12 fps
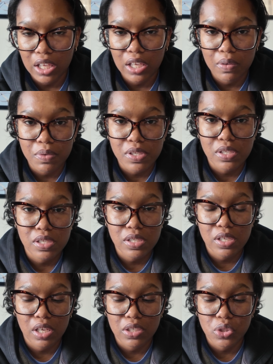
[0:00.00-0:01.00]
it was
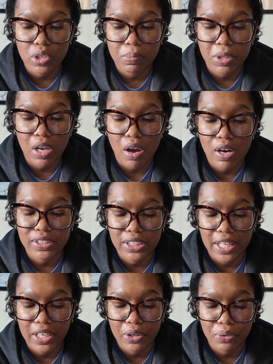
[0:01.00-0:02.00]
extremely hard to
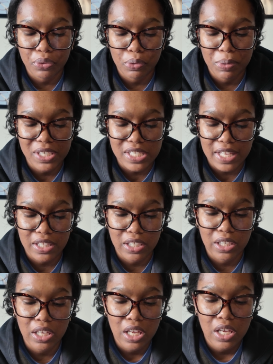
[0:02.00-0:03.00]
like go through because I had to